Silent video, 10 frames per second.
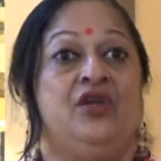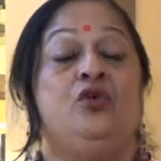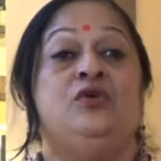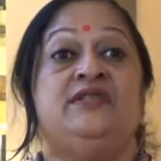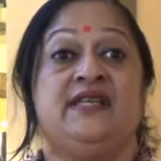You
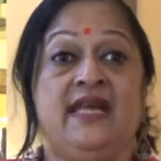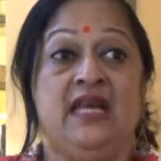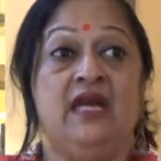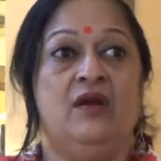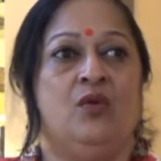
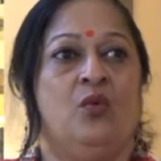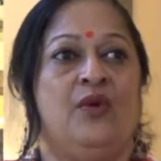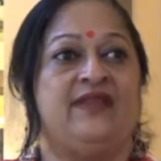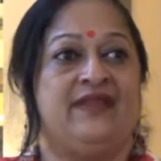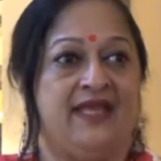deal
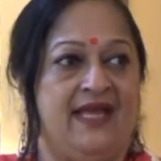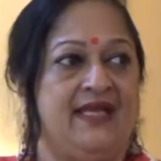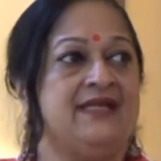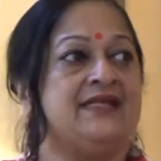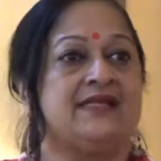with
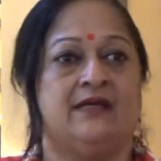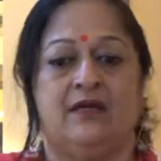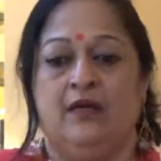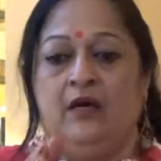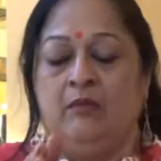things
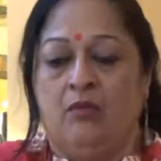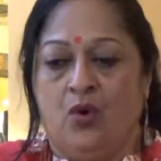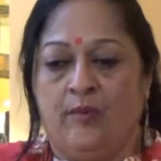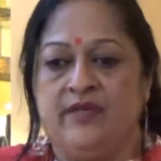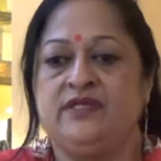
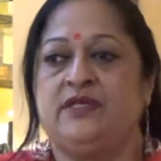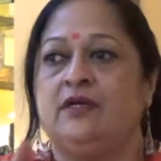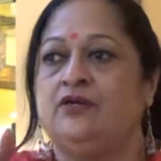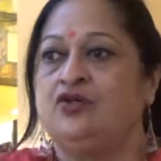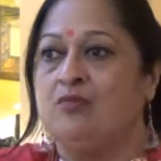moment
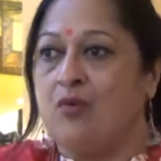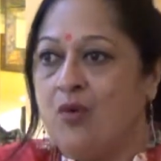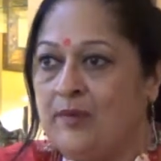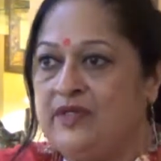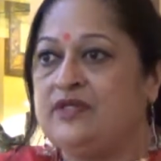to
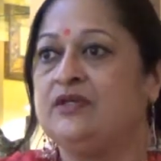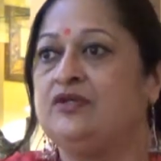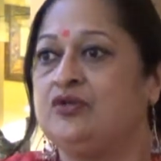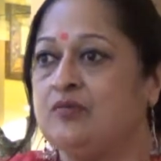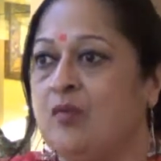moment
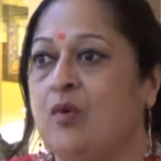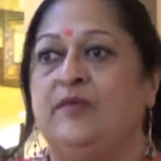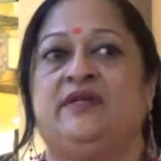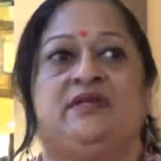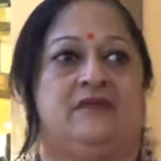to
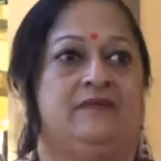moment.